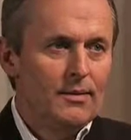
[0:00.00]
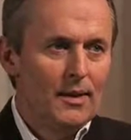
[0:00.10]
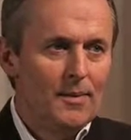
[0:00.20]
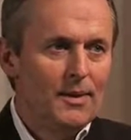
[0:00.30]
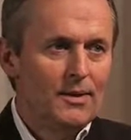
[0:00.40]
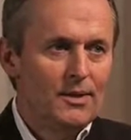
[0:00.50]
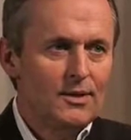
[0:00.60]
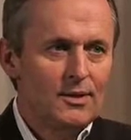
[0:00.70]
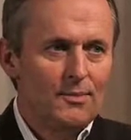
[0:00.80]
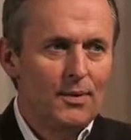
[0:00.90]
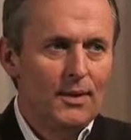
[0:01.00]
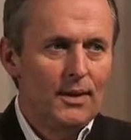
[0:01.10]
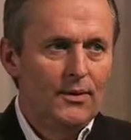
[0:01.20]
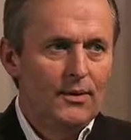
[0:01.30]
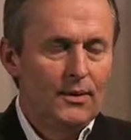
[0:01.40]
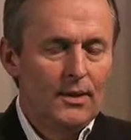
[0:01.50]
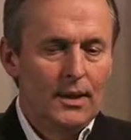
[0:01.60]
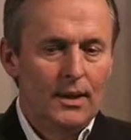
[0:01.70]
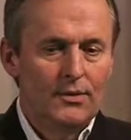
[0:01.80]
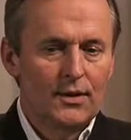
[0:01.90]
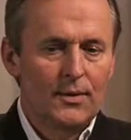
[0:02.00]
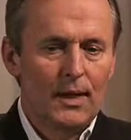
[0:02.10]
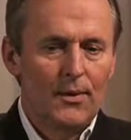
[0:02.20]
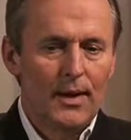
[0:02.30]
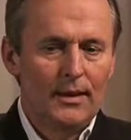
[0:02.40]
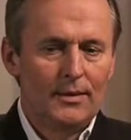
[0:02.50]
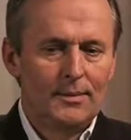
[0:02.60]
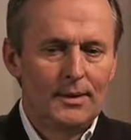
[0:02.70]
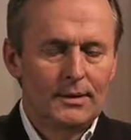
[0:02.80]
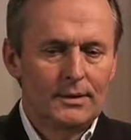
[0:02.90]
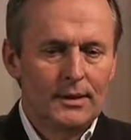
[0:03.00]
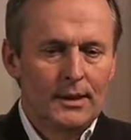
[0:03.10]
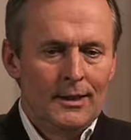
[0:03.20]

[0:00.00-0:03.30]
I mean, it's, it's pretty easy. And so when I write the books,